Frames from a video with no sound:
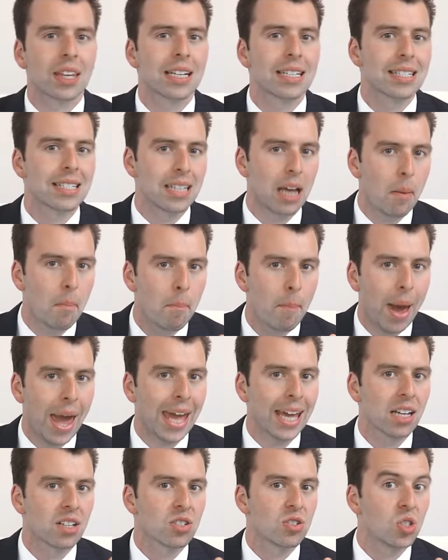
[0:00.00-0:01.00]
Some
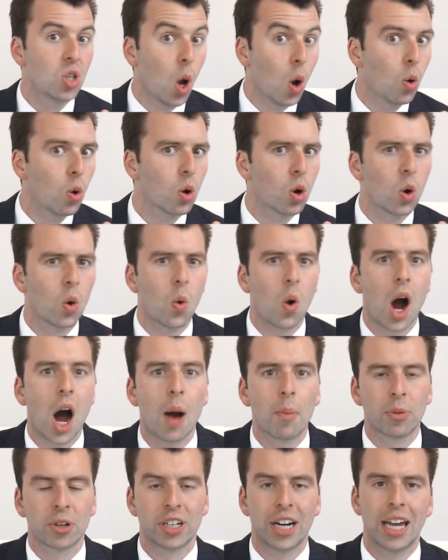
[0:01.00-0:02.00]
banks don't
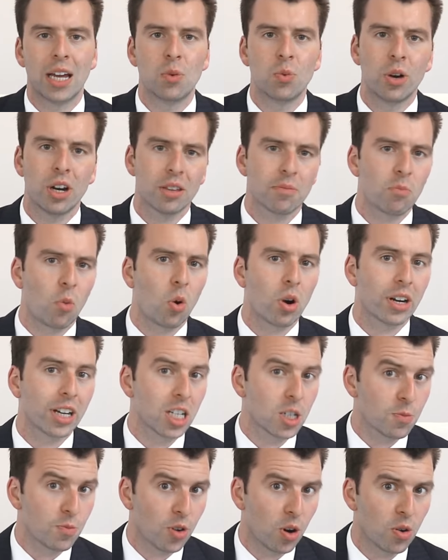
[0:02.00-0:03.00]
cooperate with
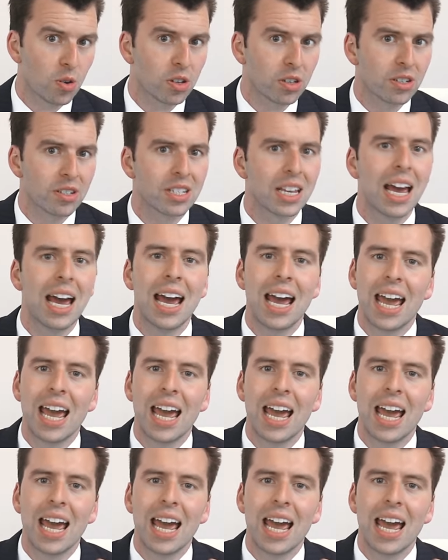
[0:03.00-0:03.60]
mortgage brokers,